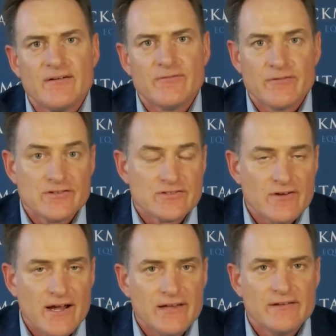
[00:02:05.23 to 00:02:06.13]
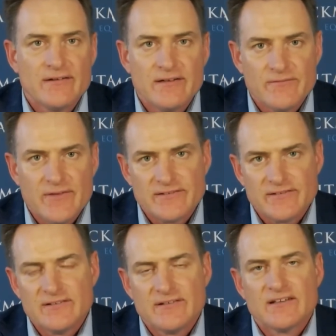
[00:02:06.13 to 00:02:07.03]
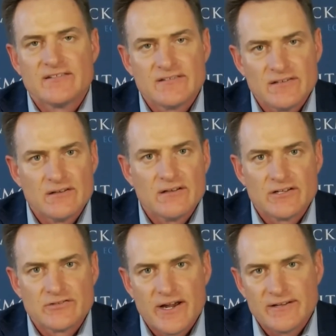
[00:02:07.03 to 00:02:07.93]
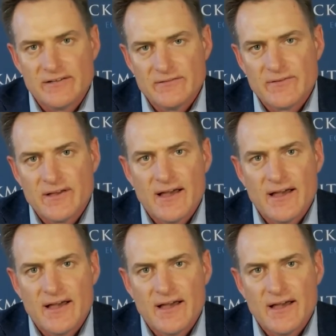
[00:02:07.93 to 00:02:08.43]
for Australian investors are still attractive.